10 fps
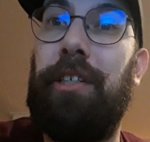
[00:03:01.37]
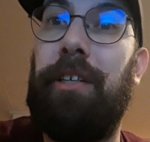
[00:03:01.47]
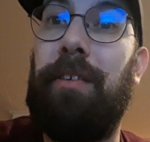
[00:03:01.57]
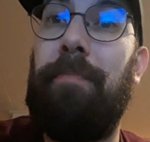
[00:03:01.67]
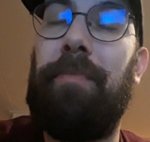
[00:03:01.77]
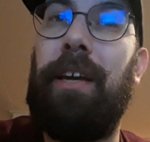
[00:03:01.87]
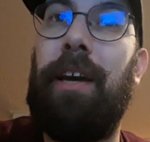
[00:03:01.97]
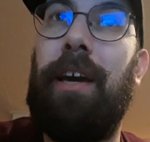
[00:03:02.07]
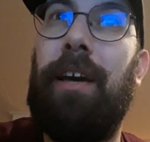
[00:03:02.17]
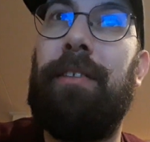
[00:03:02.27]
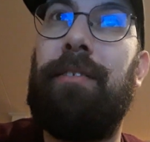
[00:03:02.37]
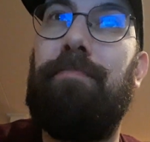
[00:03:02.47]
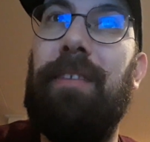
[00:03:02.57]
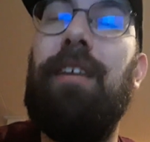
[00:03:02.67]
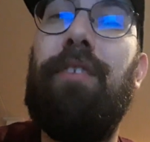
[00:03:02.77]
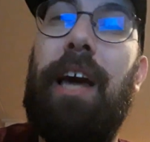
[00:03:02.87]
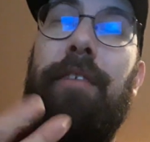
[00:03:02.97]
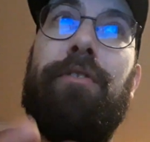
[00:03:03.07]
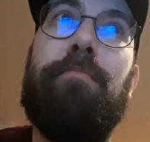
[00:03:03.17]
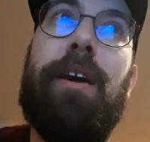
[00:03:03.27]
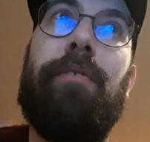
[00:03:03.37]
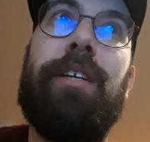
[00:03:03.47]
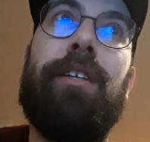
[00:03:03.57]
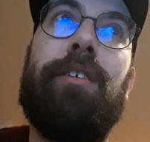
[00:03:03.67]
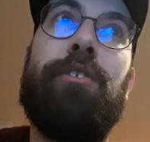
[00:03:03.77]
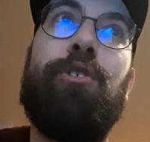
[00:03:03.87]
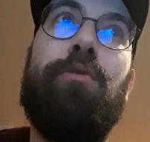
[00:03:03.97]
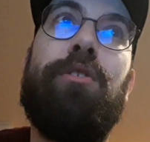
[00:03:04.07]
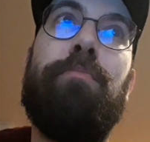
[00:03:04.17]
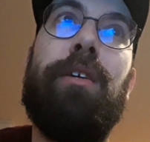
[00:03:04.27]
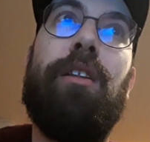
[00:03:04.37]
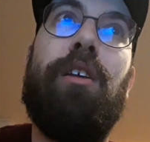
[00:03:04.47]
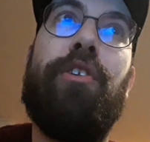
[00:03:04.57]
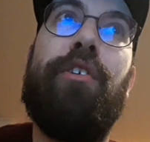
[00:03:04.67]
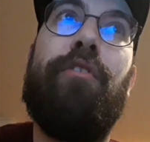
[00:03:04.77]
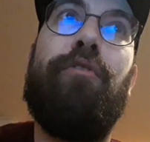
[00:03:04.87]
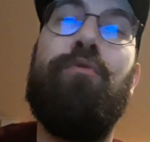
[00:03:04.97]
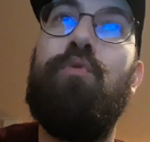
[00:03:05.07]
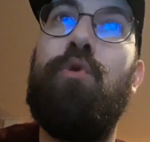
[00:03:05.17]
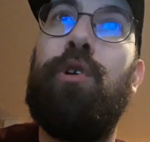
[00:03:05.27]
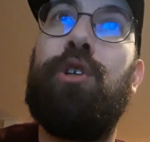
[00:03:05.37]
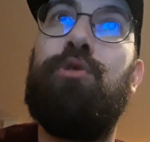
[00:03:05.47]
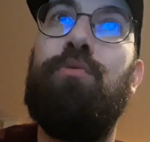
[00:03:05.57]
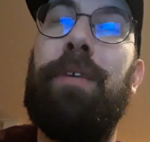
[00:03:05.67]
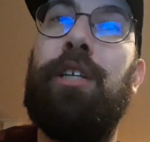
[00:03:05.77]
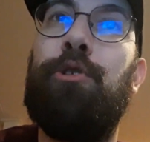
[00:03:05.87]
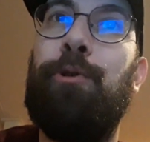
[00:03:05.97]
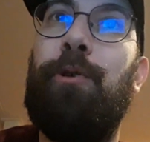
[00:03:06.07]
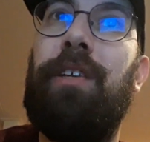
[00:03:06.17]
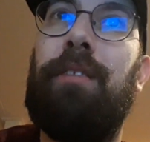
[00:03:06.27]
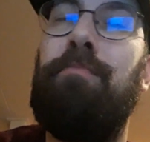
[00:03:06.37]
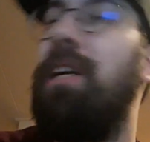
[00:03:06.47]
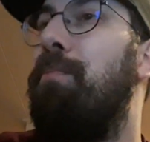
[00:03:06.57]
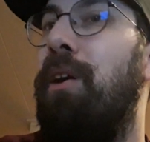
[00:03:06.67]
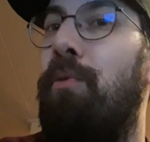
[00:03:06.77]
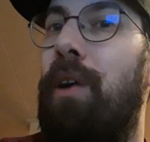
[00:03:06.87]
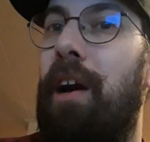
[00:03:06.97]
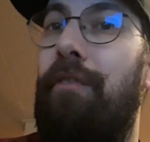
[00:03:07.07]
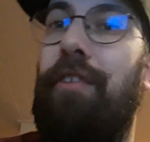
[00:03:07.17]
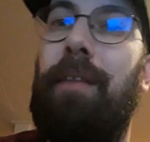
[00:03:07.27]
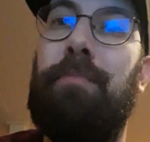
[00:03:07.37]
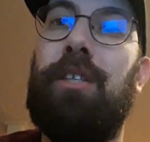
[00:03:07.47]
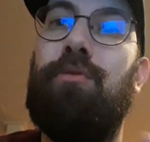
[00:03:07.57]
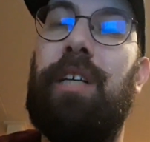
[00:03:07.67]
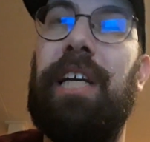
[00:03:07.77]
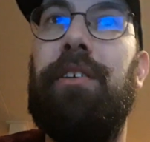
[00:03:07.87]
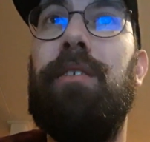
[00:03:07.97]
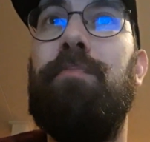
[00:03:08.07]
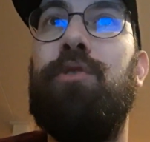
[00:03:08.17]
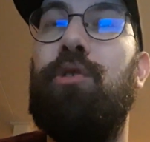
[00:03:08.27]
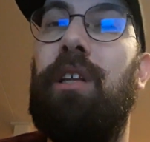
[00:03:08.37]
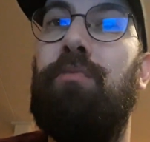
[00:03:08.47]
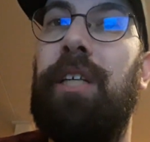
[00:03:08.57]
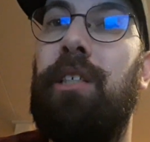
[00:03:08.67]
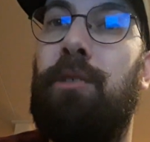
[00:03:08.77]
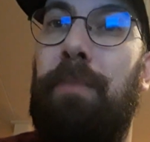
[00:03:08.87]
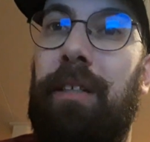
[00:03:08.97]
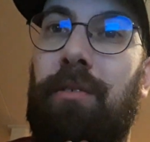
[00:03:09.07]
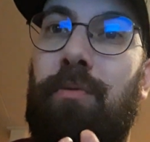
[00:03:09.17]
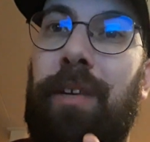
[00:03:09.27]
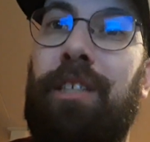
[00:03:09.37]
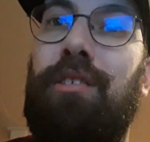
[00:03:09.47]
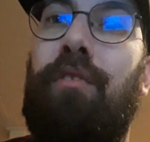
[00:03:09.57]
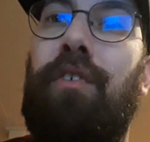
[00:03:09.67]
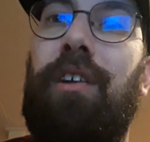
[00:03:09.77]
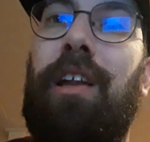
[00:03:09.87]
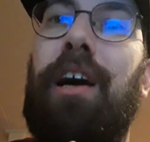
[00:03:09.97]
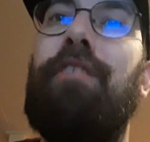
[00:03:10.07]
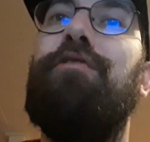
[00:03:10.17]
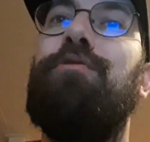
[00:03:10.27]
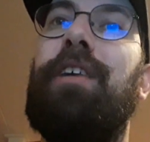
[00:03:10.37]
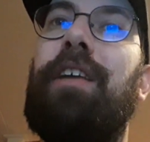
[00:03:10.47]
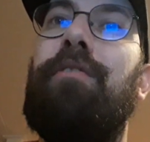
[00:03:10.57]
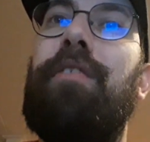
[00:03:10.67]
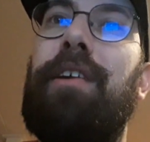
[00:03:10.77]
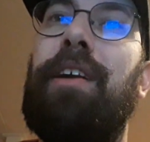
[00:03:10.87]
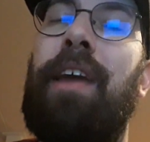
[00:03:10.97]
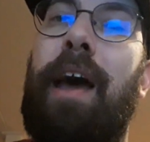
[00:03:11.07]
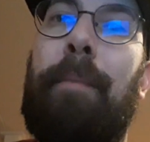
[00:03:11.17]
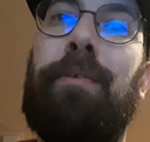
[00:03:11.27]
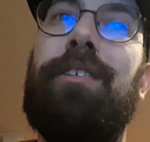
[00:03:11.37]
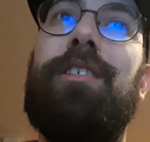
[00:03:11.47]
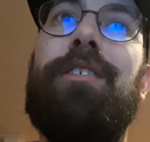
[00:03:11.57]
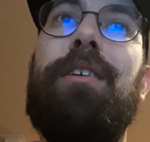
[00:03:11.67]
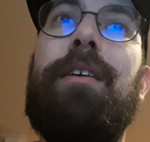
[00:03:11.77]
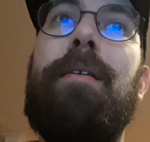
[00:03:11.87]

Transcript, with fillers: year and even after marrying there's going to be a lot of work to make sure that me and my wife can be together so that we can spend the rest of our life together in happiness